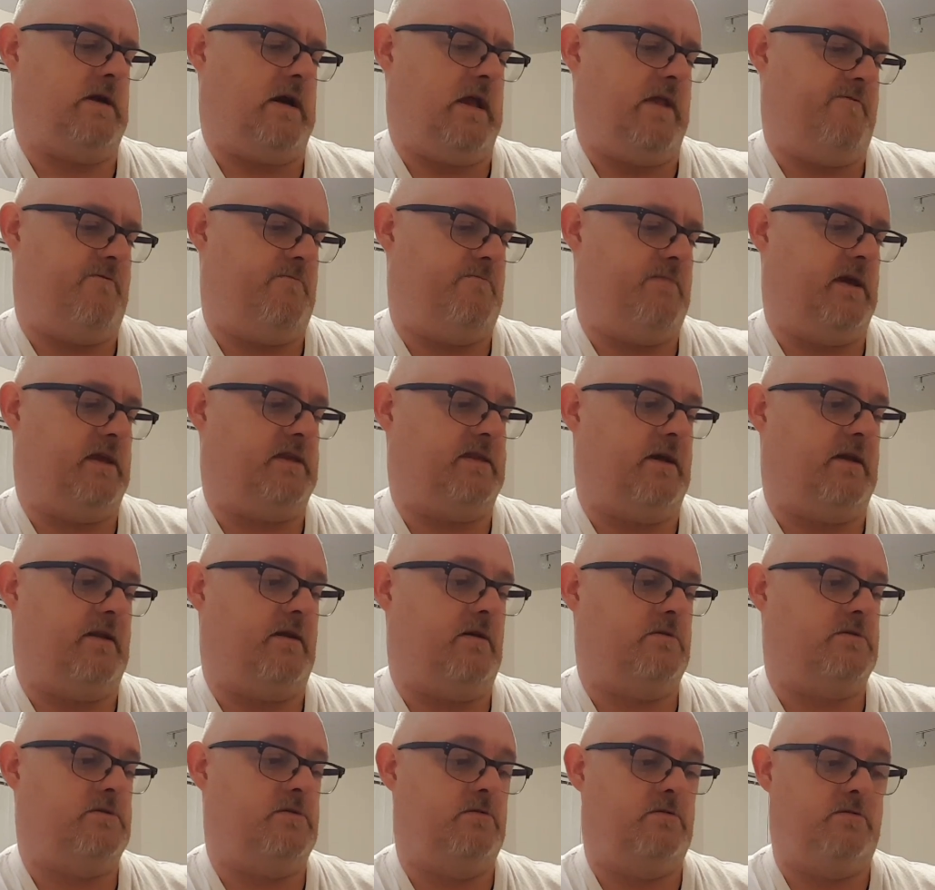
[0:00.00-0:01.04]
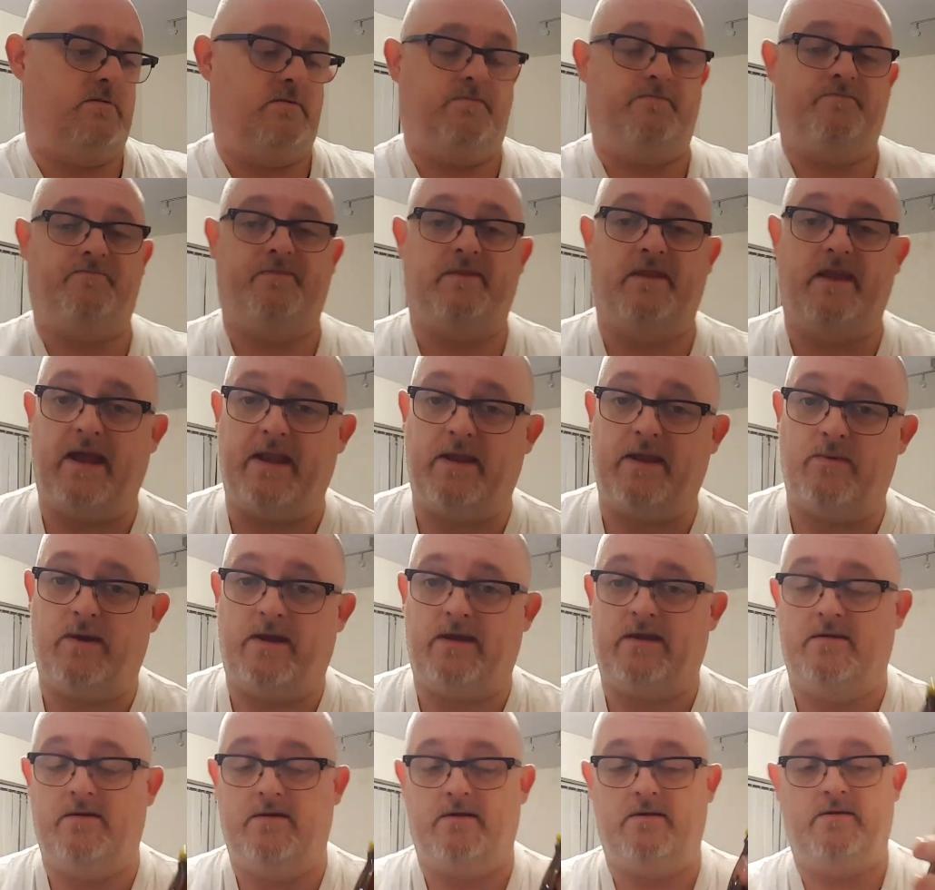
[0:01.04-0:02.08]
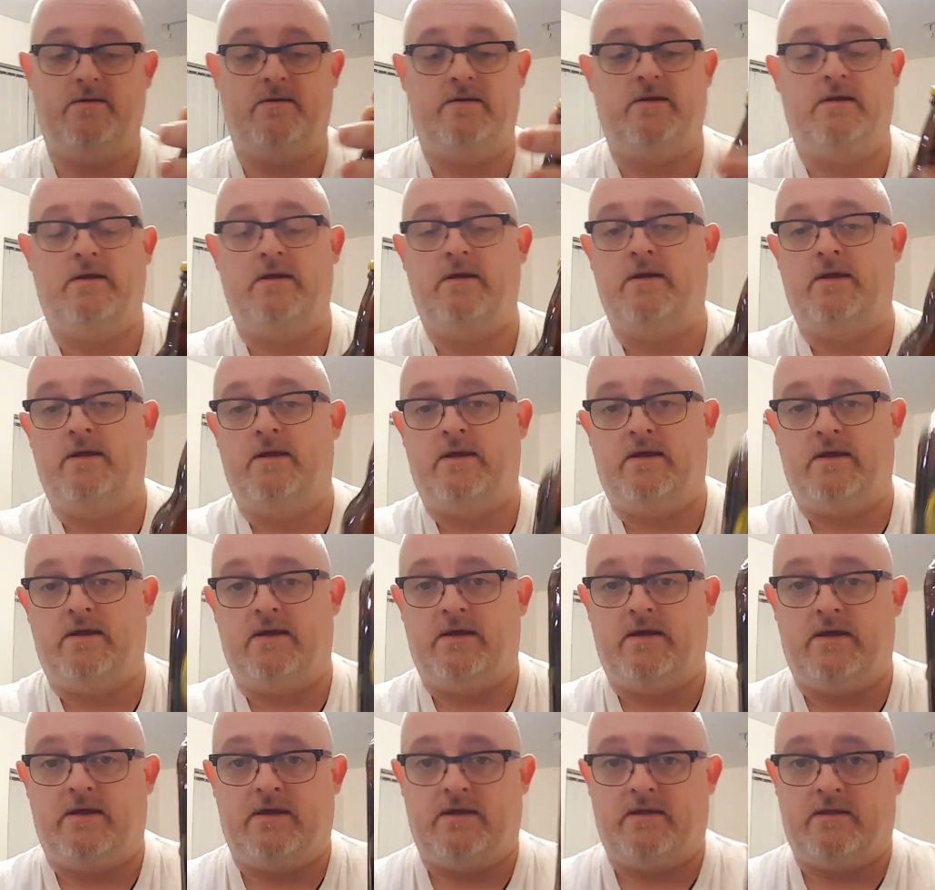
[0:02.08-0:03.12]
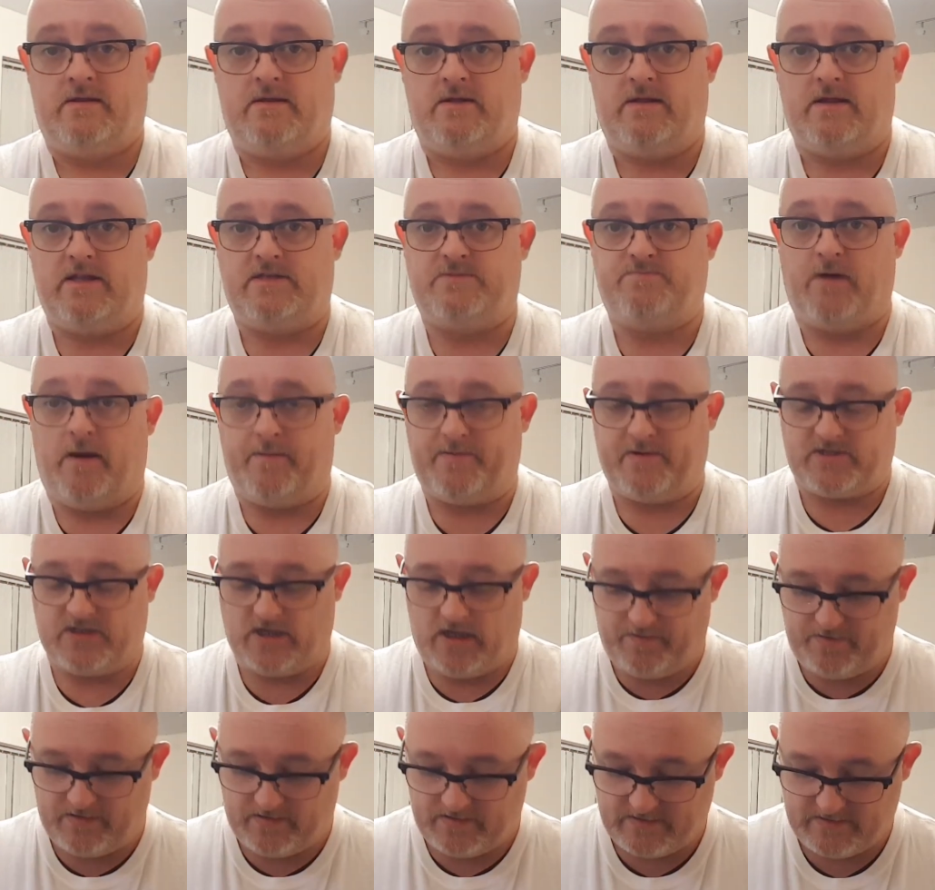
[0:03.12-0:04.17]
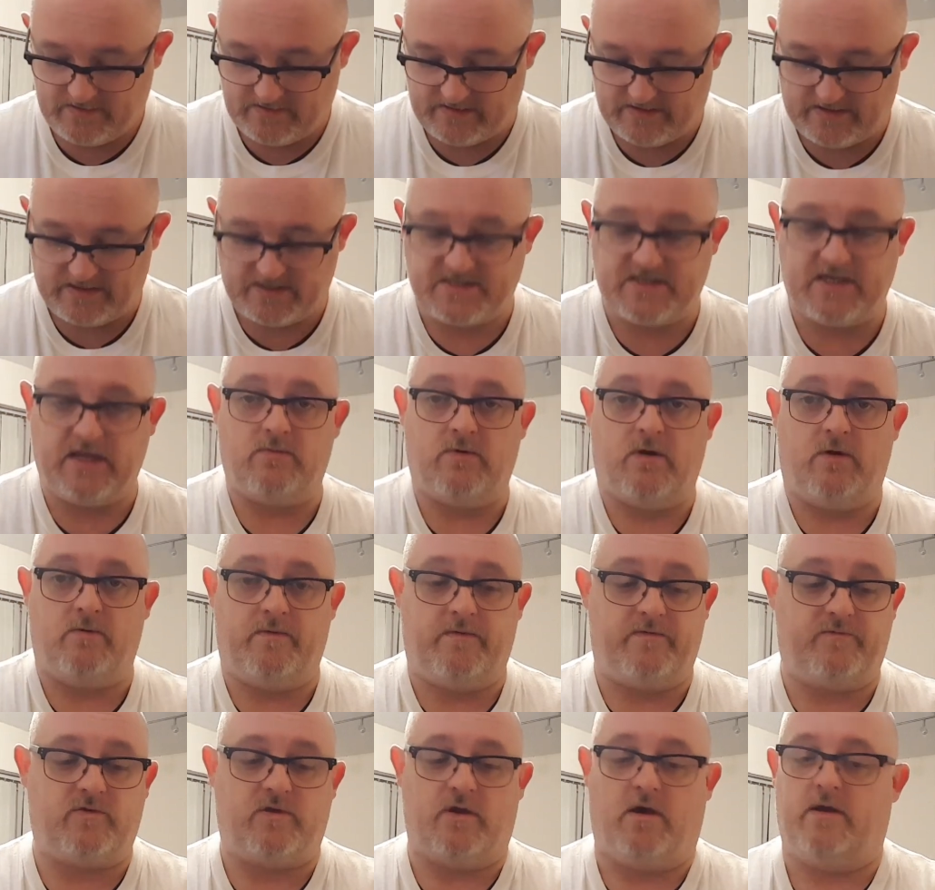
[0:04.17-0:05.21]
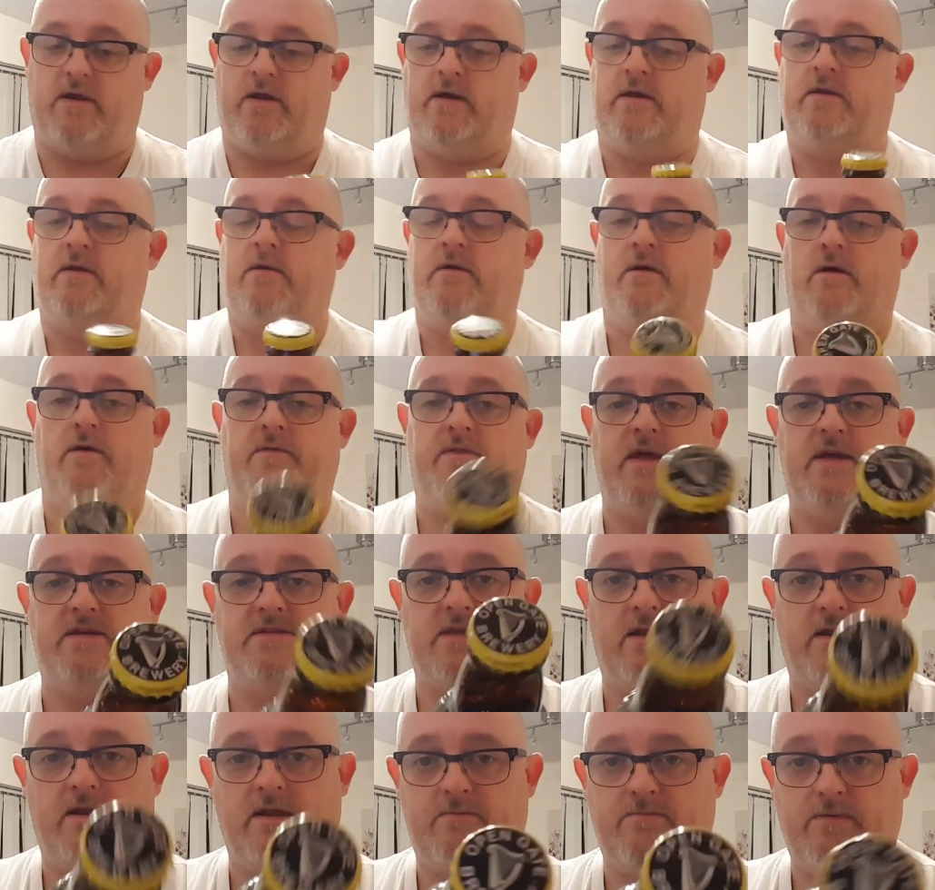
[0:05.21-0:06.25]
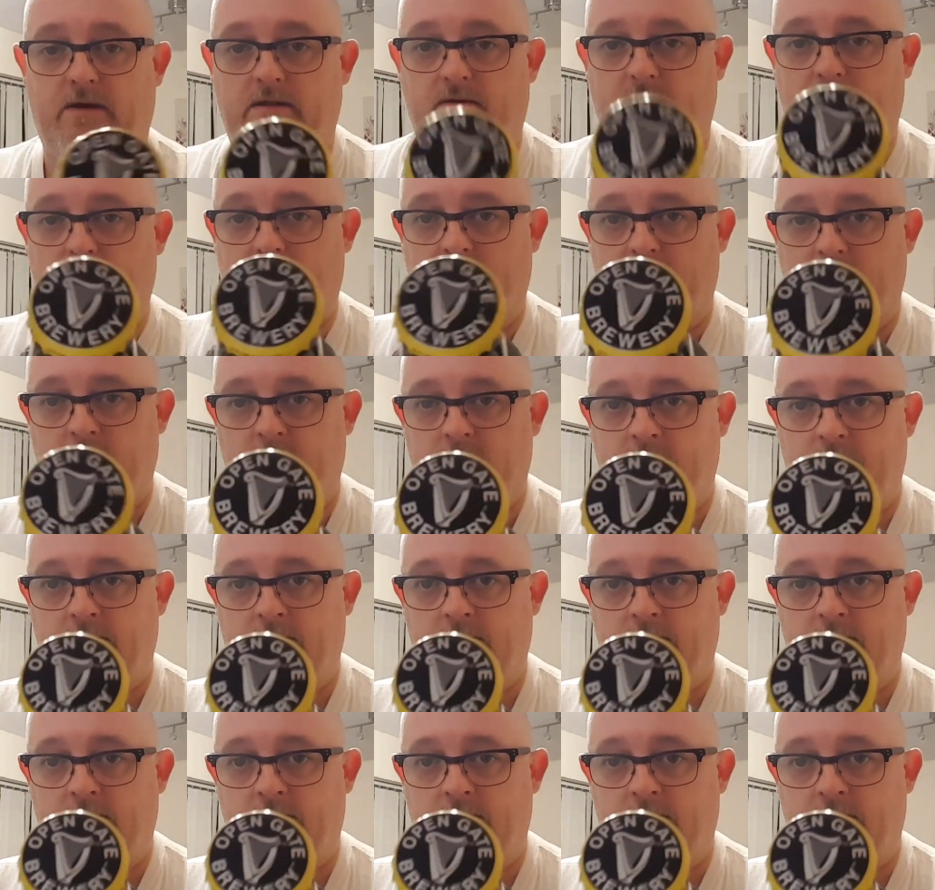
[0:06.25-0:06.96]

Can't even make that out. Anyway, let's pop it up and let's see what we've got out. Oh, there's the lid, by the way.